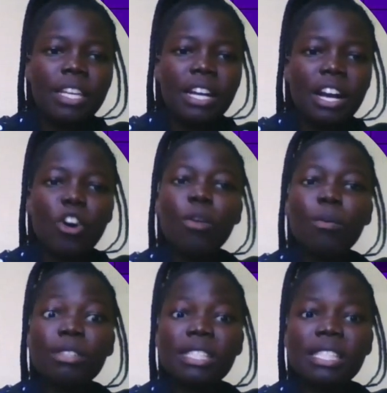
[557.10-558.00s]

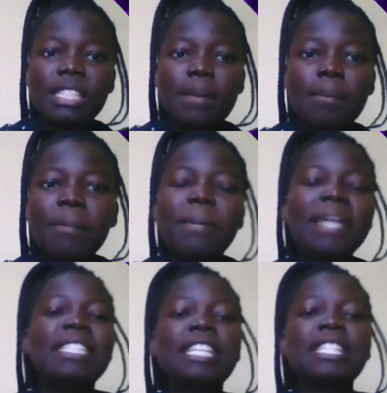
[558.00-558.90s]
almost the same, but
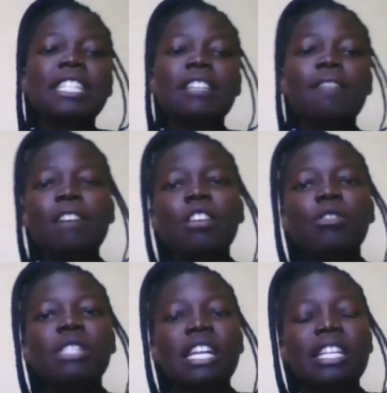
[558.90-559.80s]
changing the
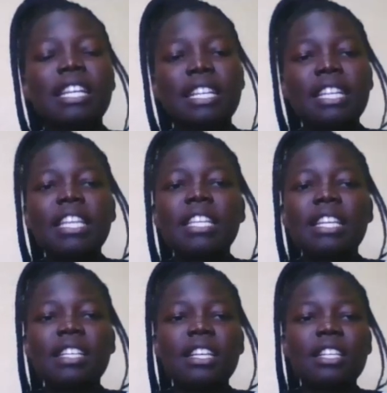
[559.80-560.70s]
values and the
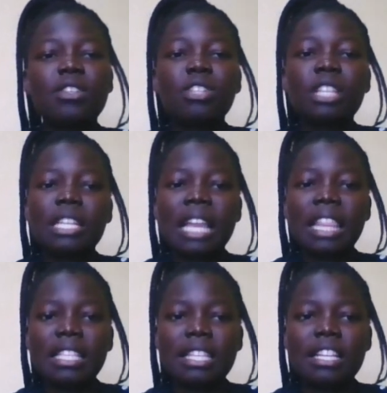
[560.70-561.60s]
grading, so the other
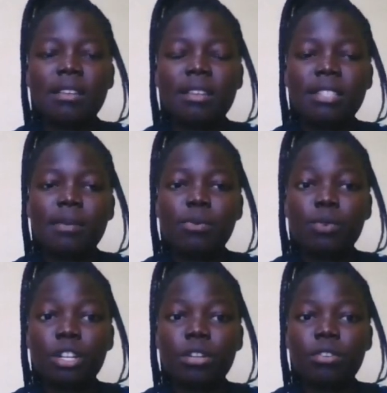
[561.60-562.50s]
steps will
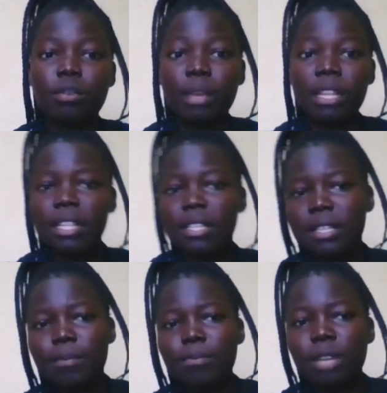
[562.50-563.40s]
remain the
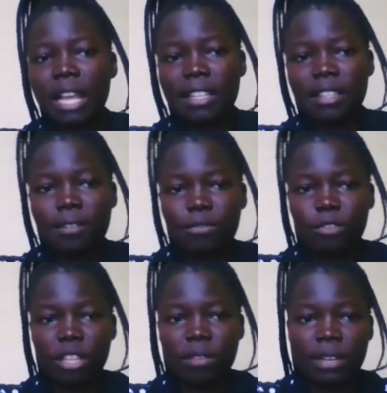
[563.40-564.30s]
same, like for
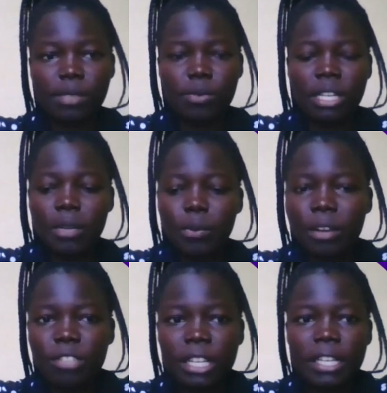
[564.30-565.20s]
the first one that we
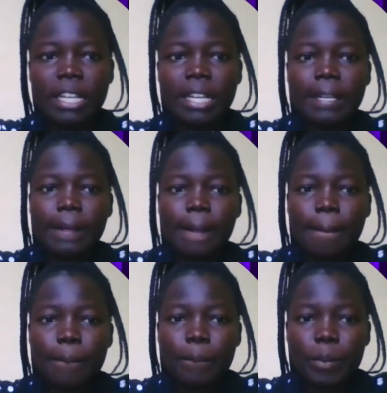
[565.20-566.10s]
have done.
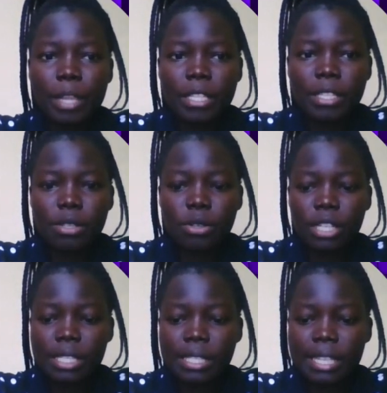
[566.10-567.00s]
So
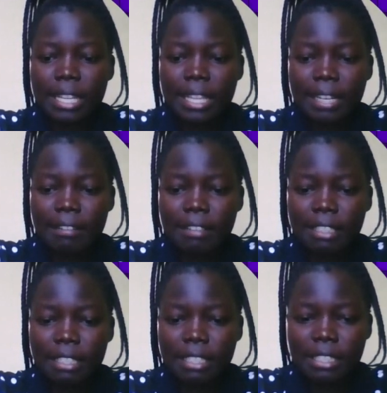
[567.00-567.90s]
it's either
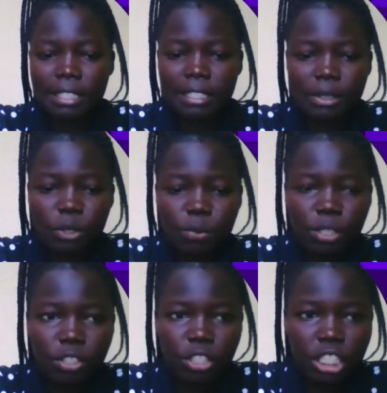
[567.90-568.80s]
greater, it should be
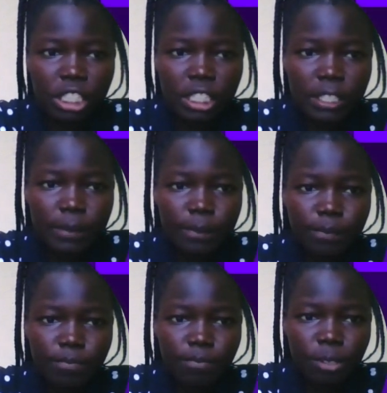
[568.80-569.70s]
greater
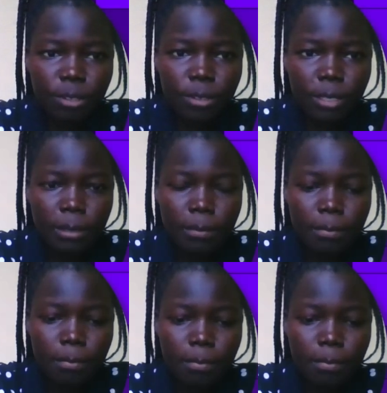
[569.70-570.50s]
than